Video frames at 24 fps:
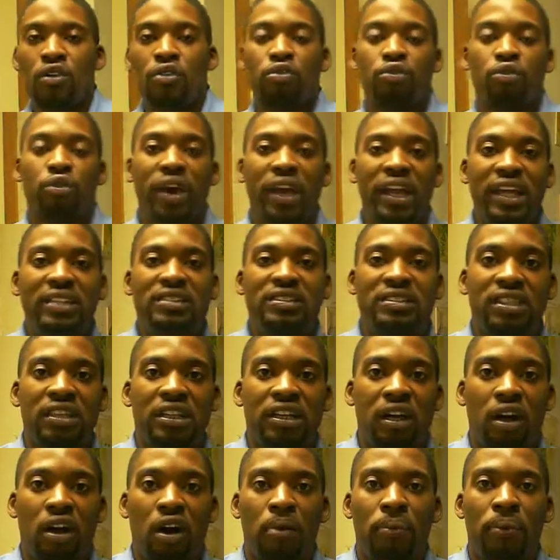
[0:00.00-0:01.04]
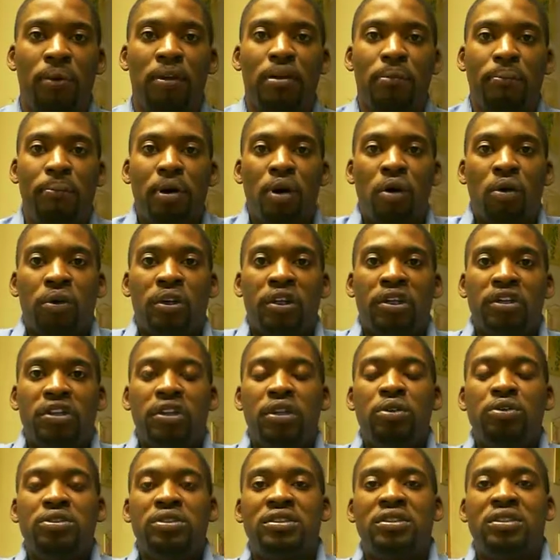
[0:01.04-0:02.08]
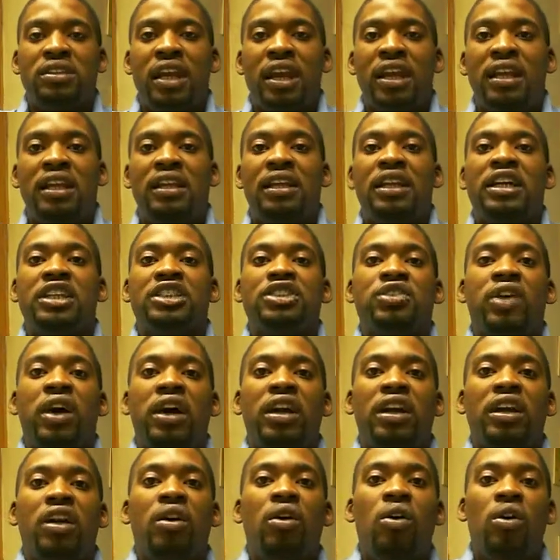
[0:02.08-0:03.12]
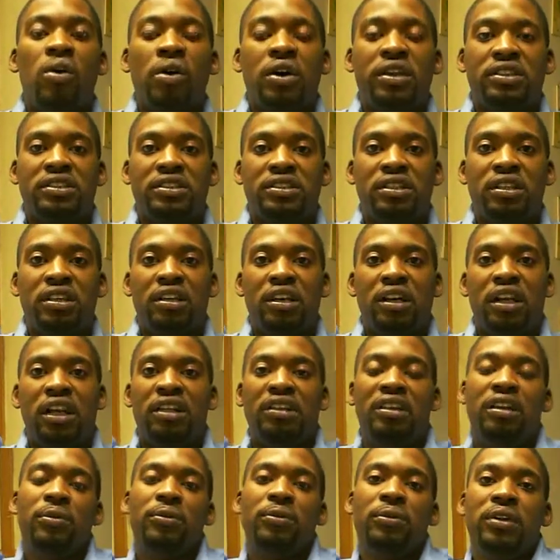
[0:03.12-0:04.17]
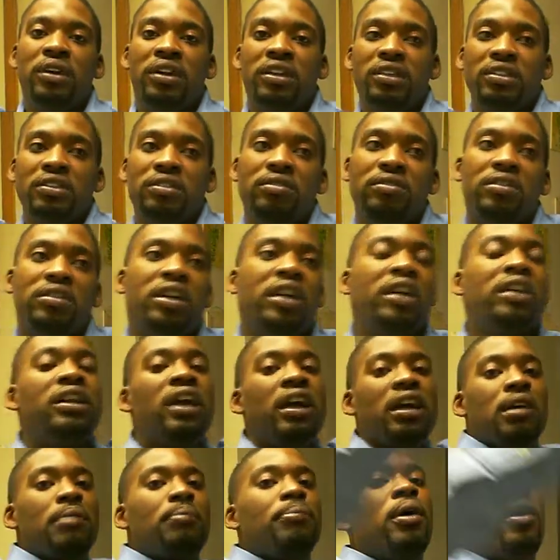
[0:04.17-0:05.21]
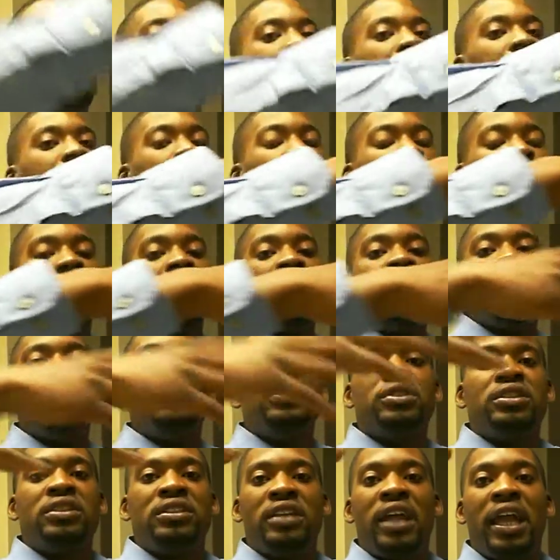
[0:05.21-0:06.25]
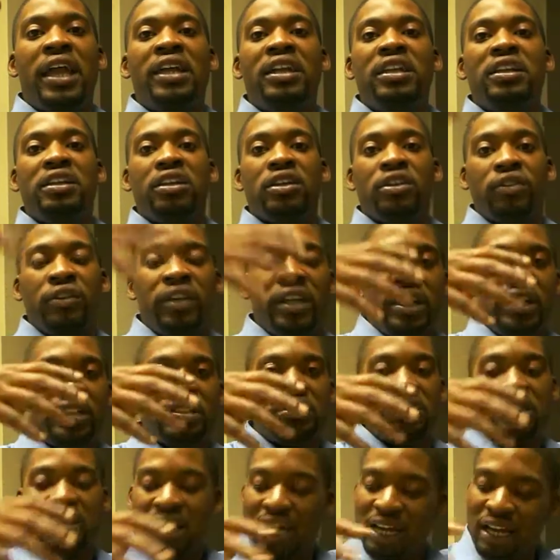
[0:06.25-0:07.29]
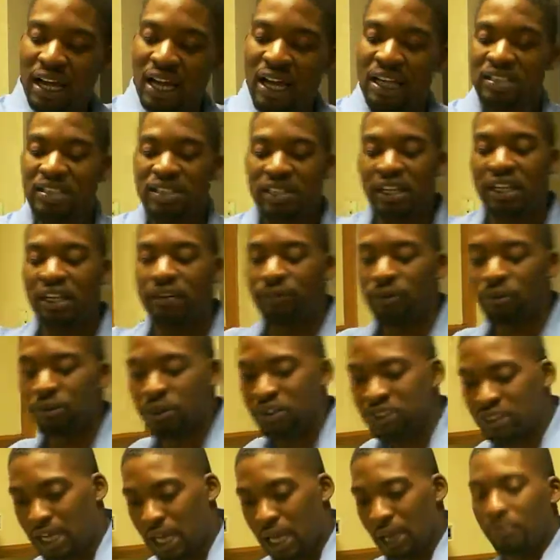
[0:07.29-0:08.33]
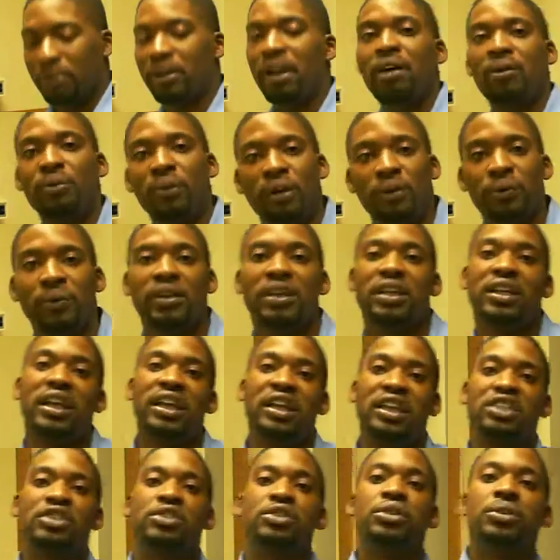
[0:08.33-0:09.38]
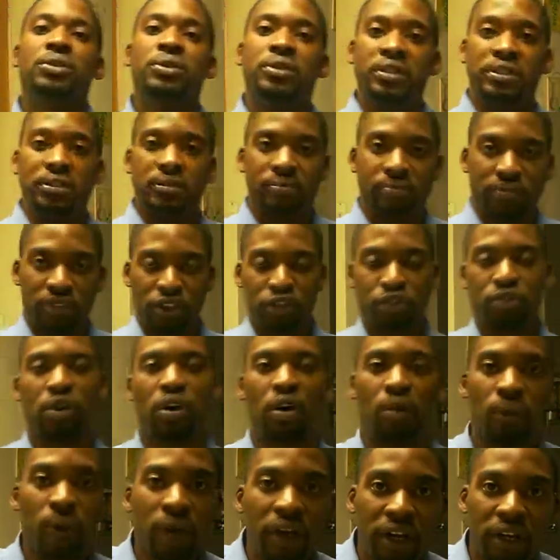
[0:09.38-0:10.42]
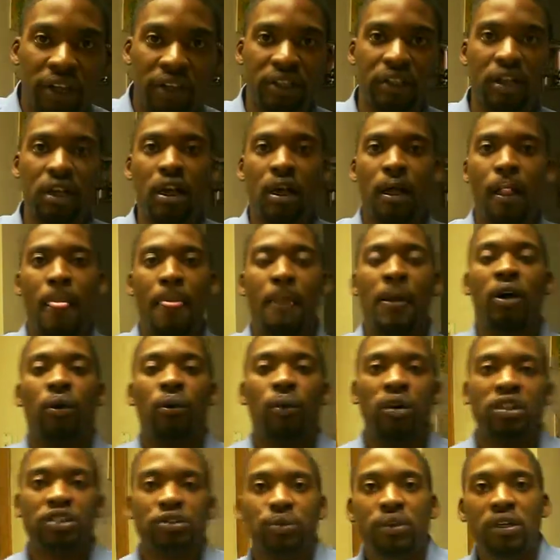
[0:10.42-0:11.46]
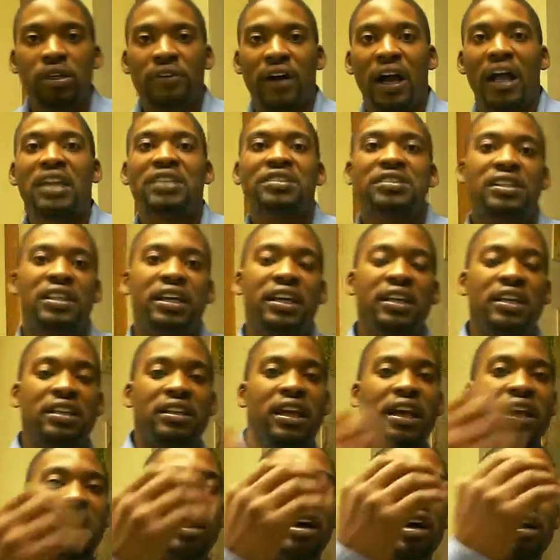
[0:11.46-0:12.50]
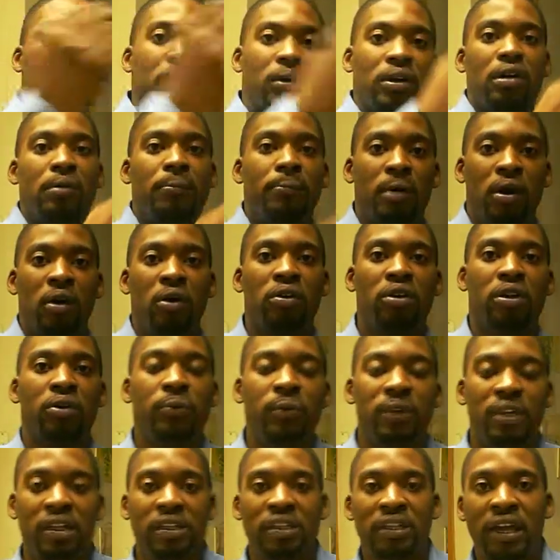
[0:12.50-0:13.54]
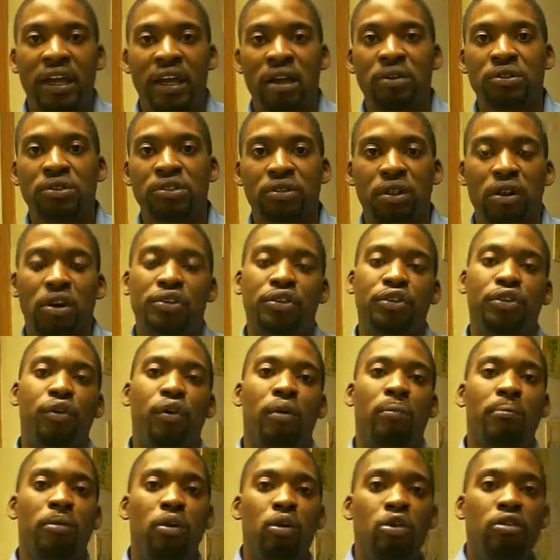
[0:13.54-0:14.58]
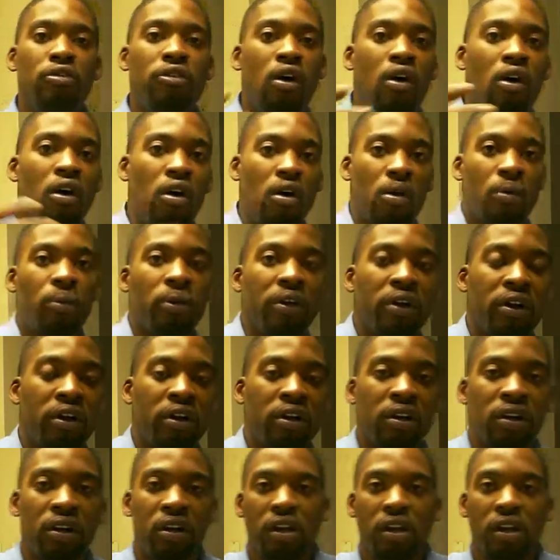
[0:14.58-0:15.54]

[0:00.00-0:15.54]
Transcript: raise the upper component using an electronic hoist, and then we're going to turn that component 180 degrees to kind of isolate it from the chamber. That way we can get into it and start working. Once we've isolated that upper component, we can now start to remove hardware,